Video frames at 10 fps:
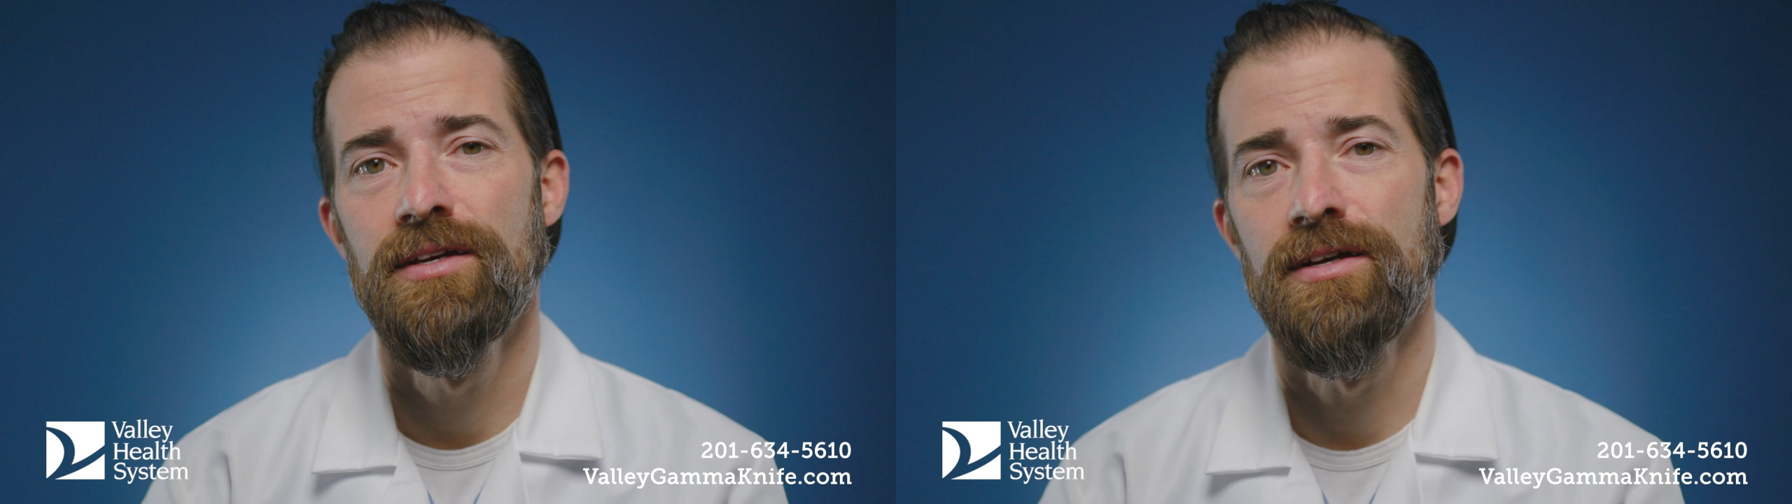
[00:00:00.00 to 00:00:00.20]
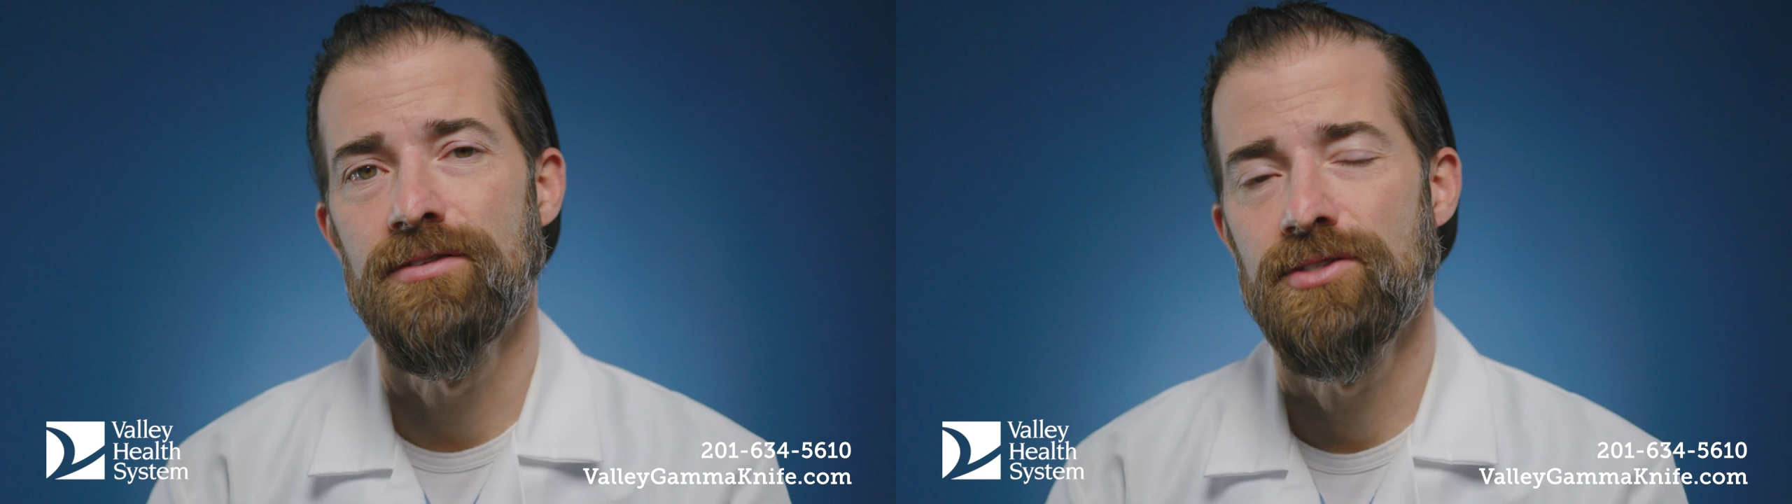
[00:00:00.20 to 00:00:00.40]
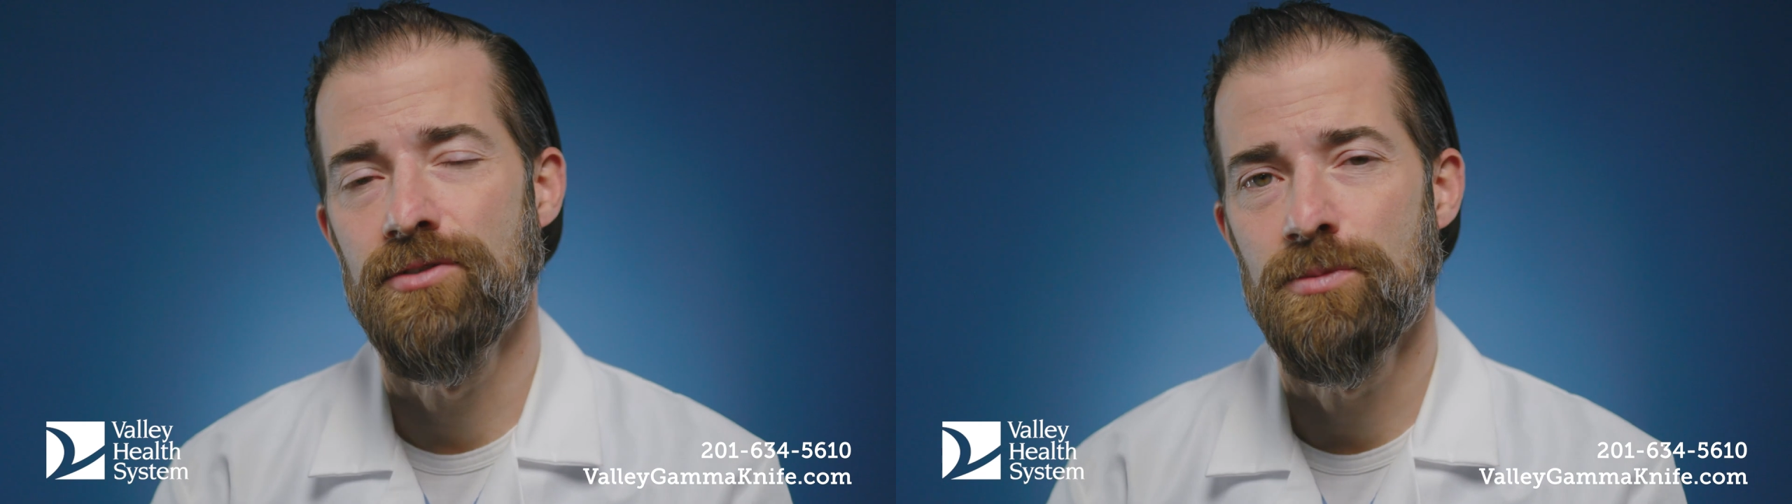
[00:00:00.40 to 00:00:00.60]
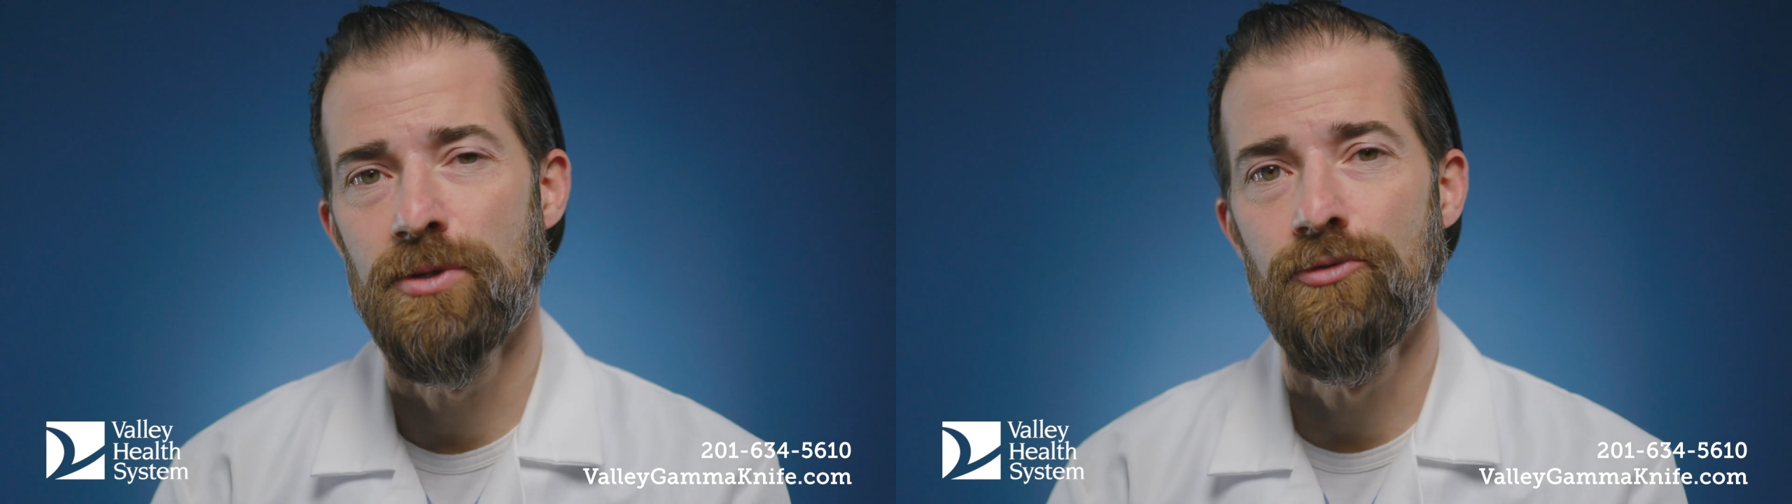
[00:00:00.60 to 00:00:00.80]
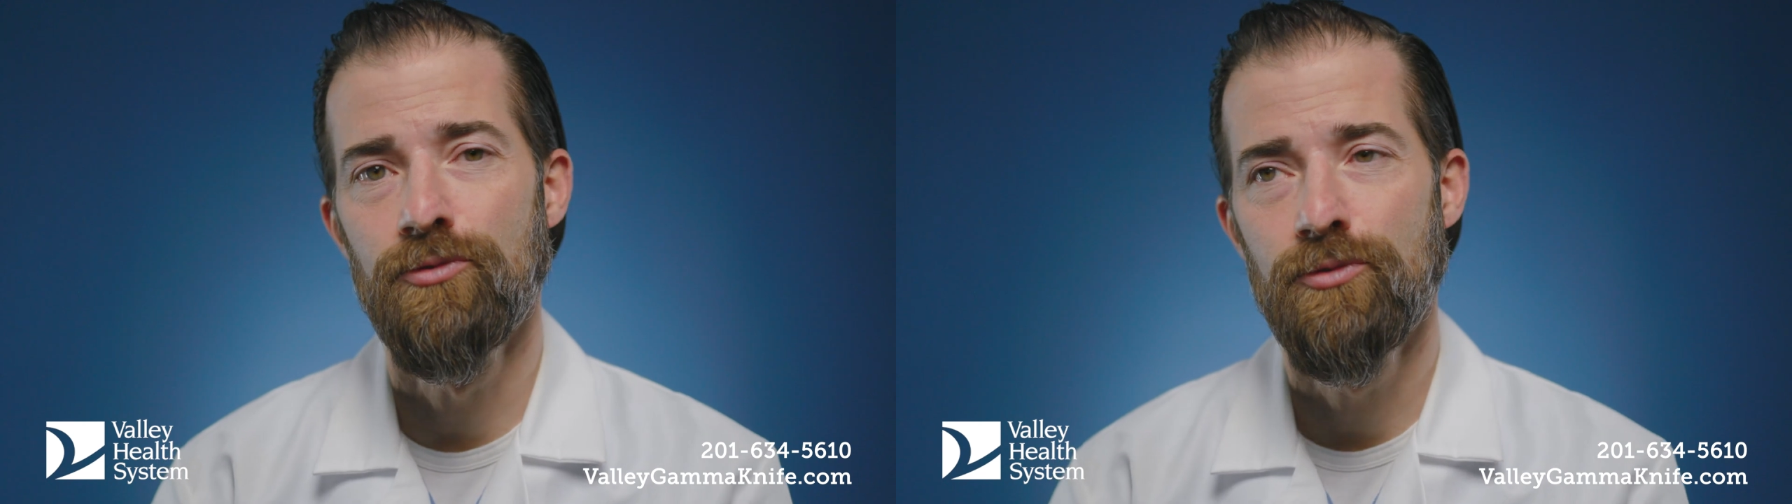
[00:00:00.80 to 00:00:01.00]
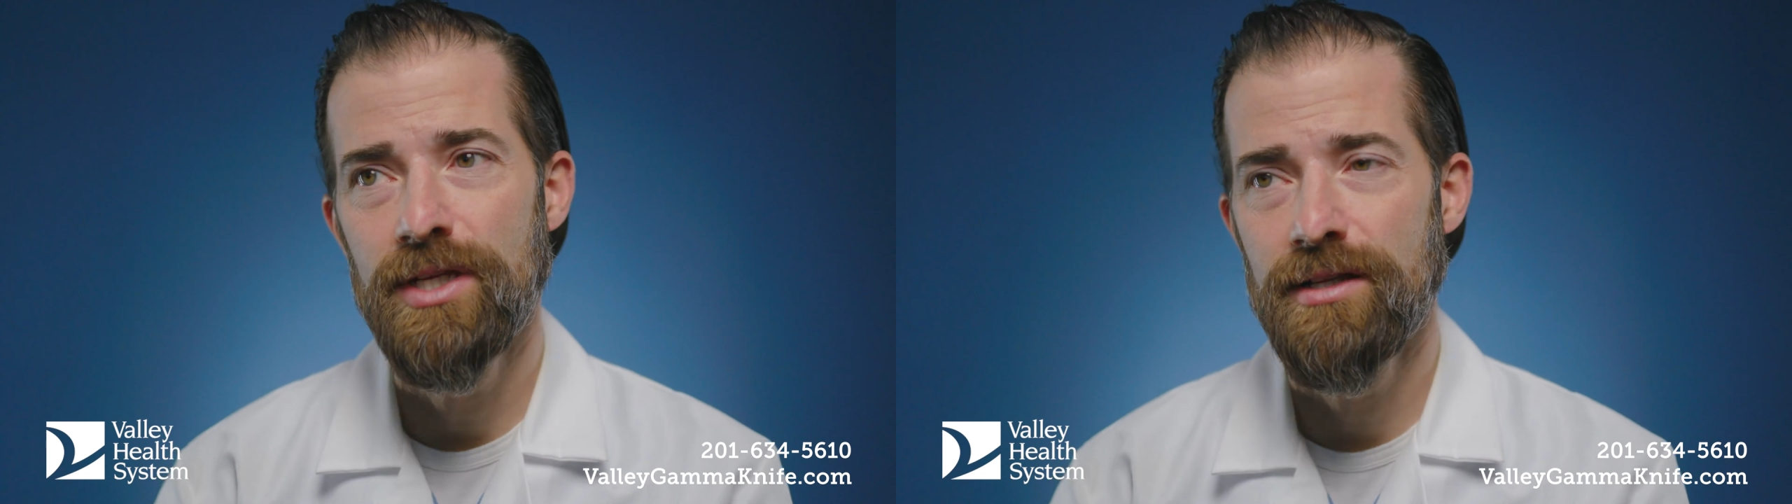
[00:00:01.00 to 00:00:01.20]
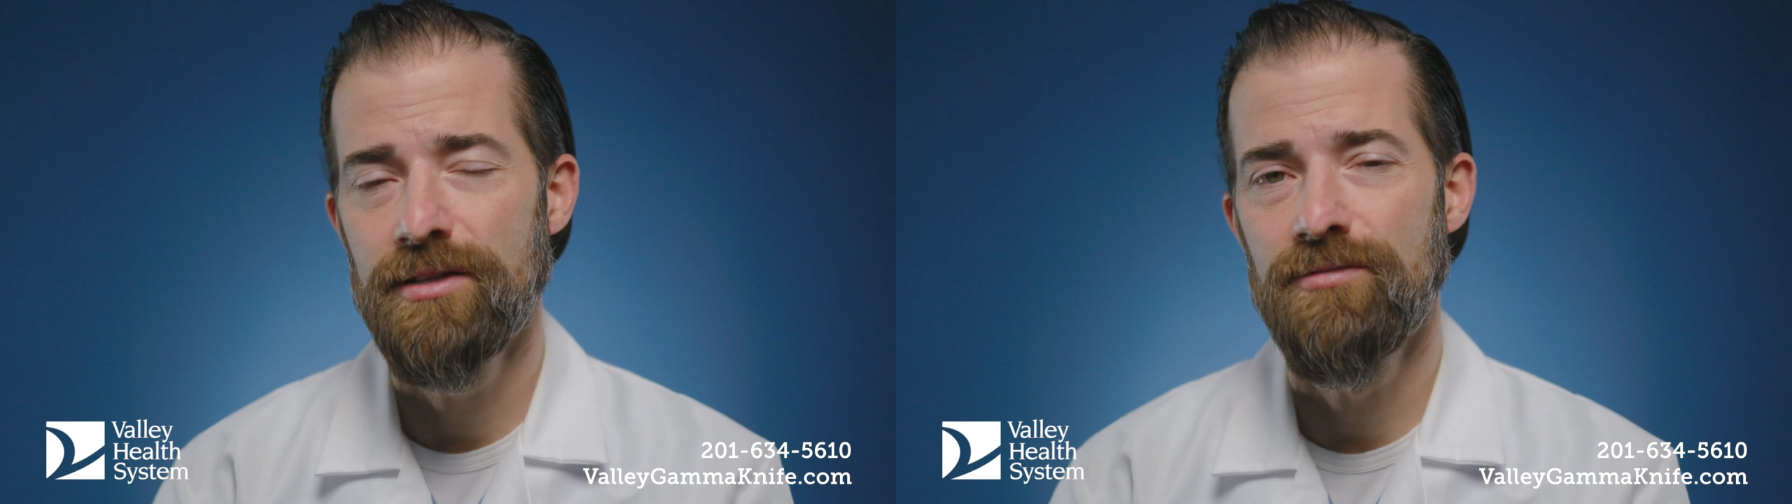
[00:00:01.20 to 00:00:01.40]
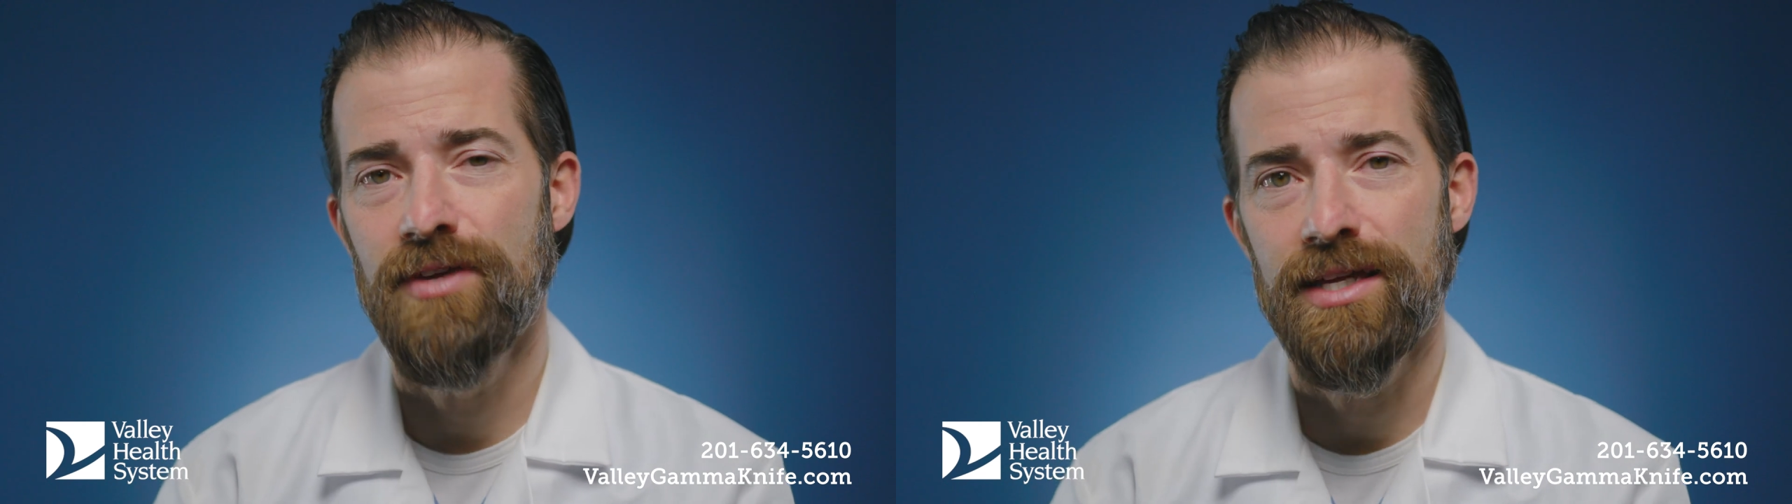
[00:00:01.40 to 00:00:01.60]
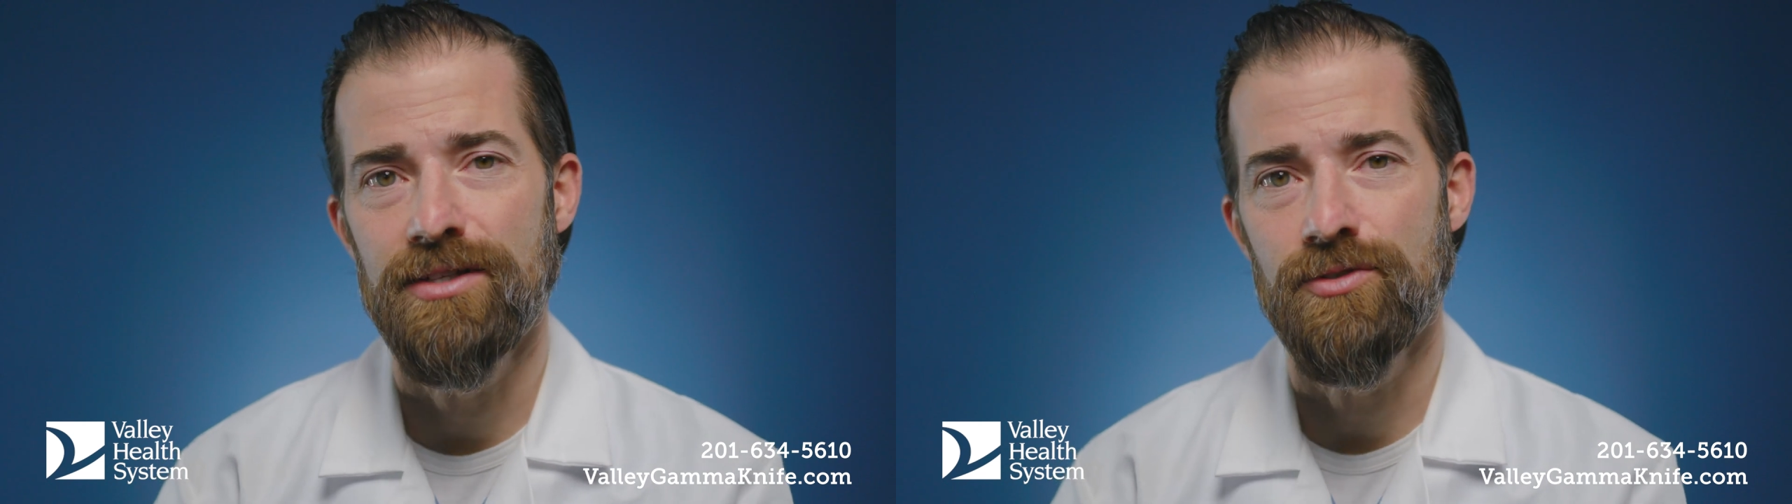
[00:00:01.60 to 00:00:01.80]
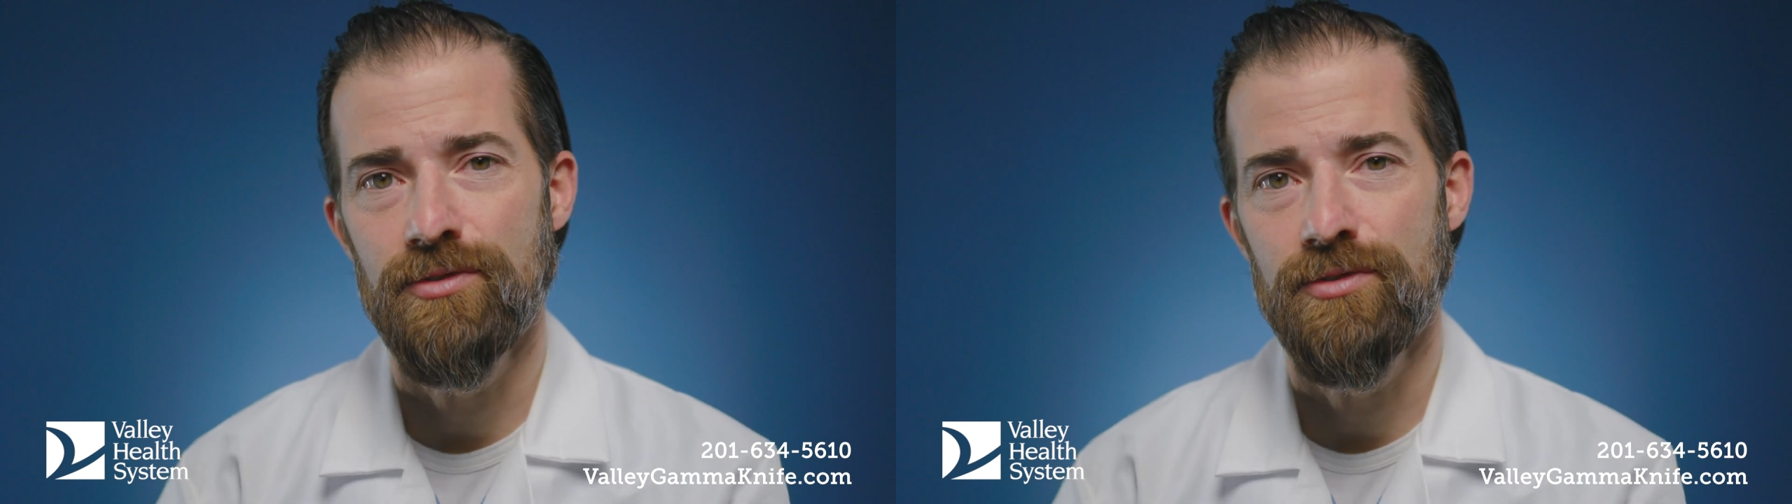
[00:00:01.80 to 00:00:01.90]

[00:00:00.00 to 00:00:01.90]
Uh, so it's been a real advantage,